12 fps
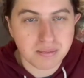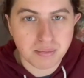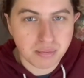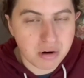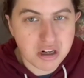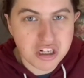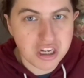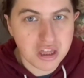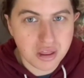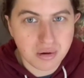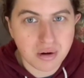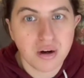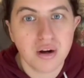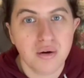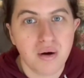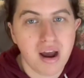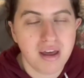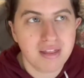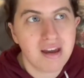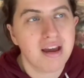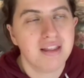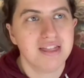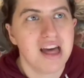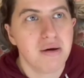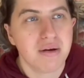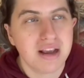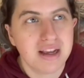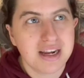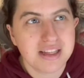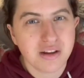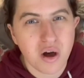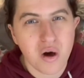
brush it through, and then that you can get